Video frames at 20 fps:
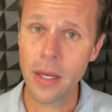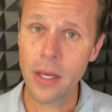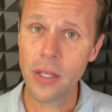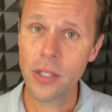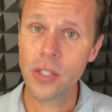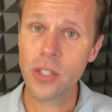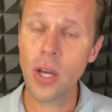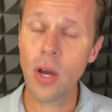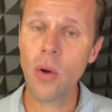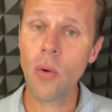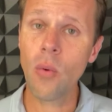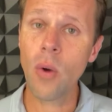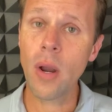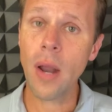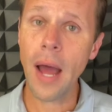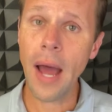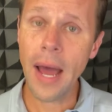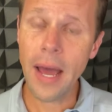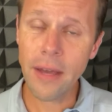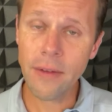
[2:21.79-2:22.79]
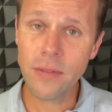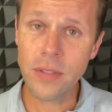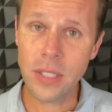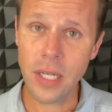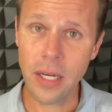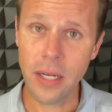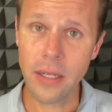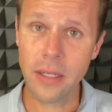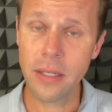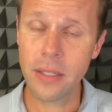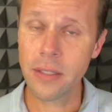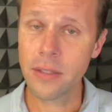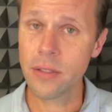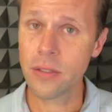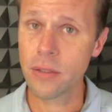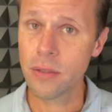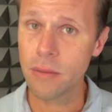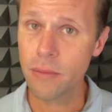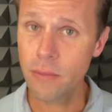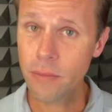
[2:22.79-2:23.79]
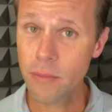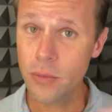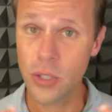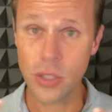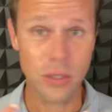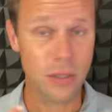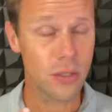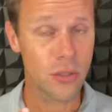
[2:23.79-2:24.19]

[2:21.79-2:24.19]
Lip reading: So what I've done, just